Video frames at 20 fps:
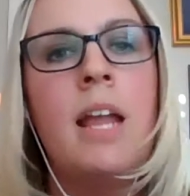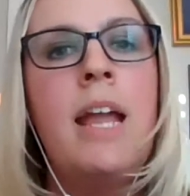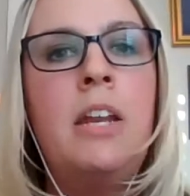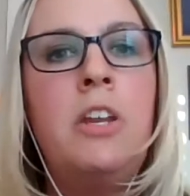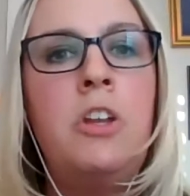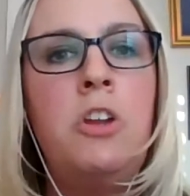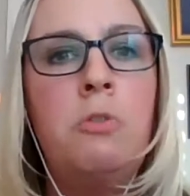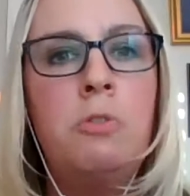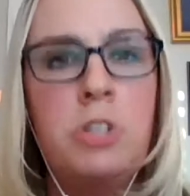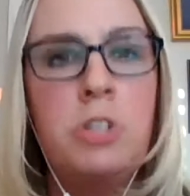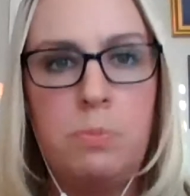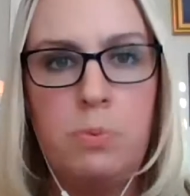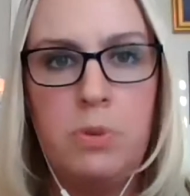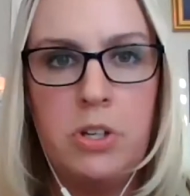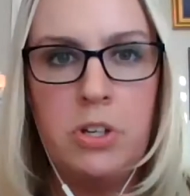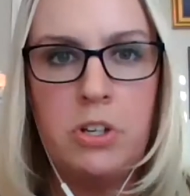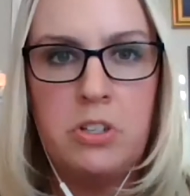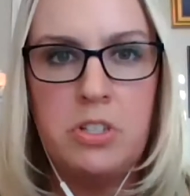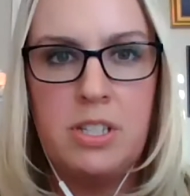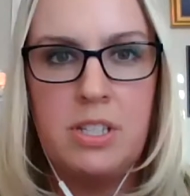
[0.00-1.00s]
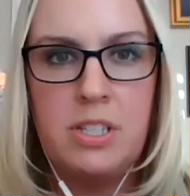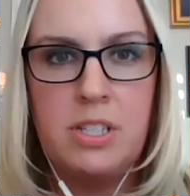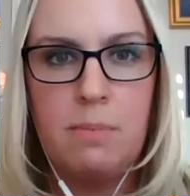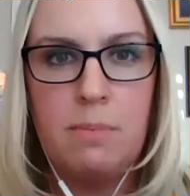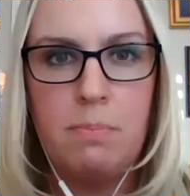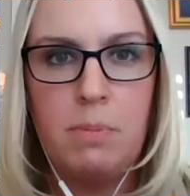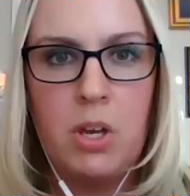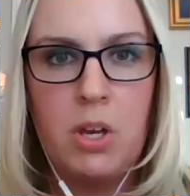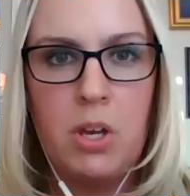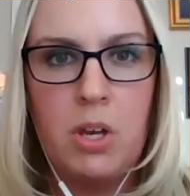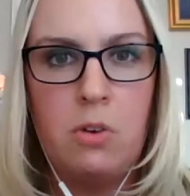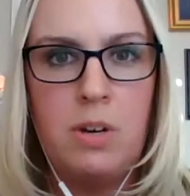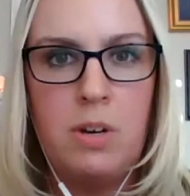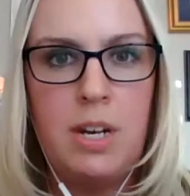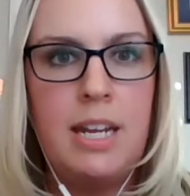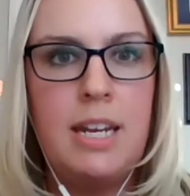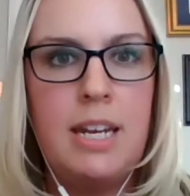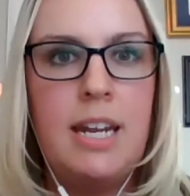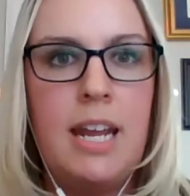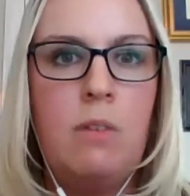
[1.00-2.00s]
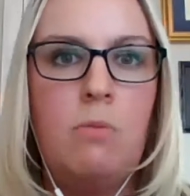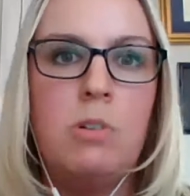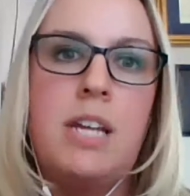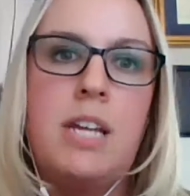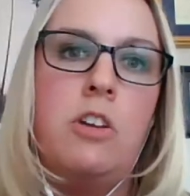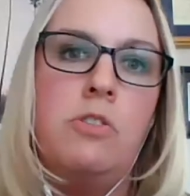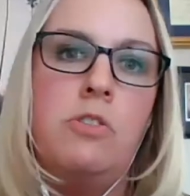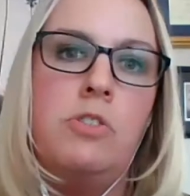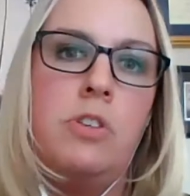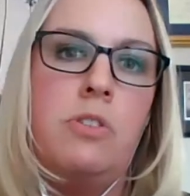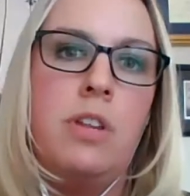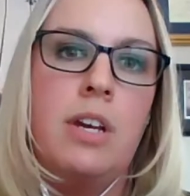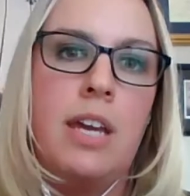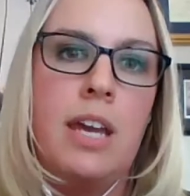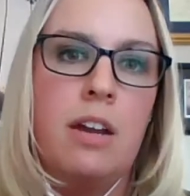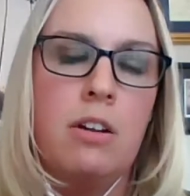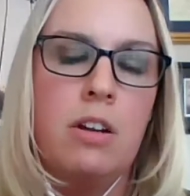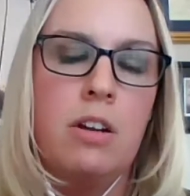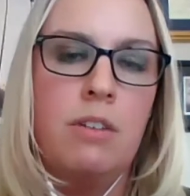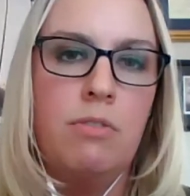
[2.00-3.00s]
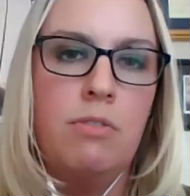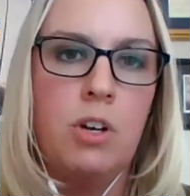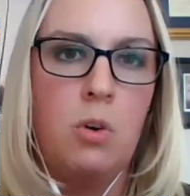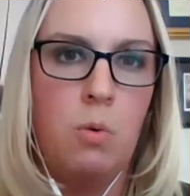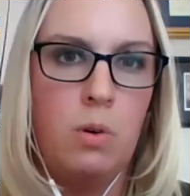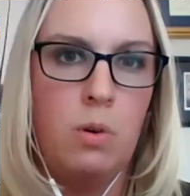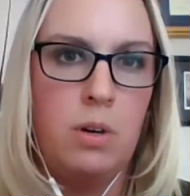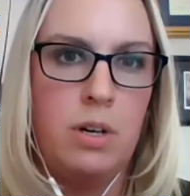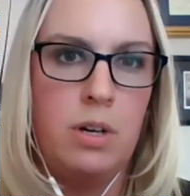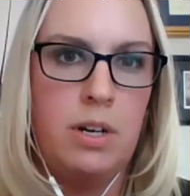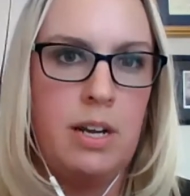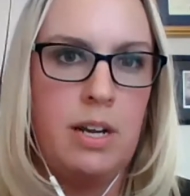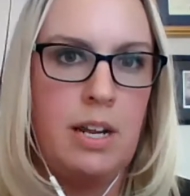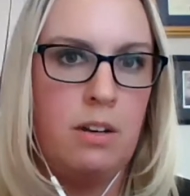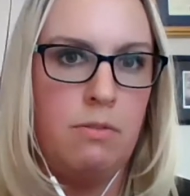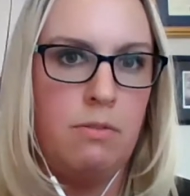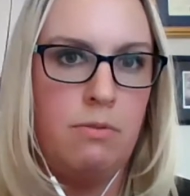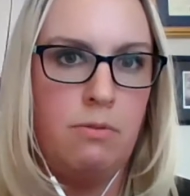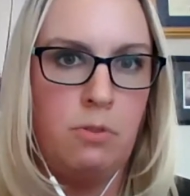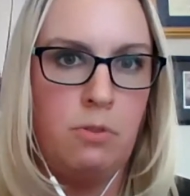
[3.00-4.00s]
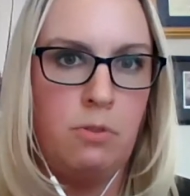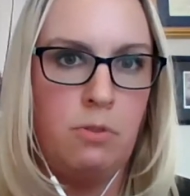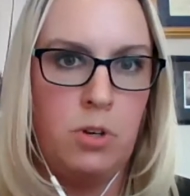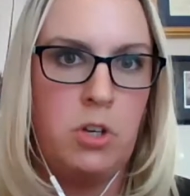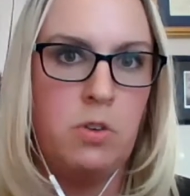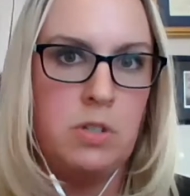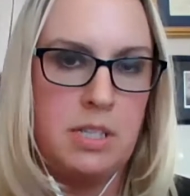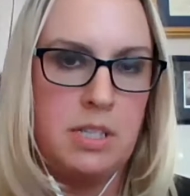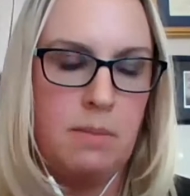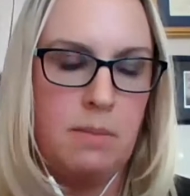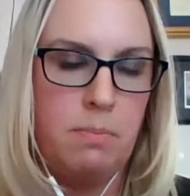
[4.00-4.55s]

And you just put your zip code in and it will take you to the caregiver coordinator for your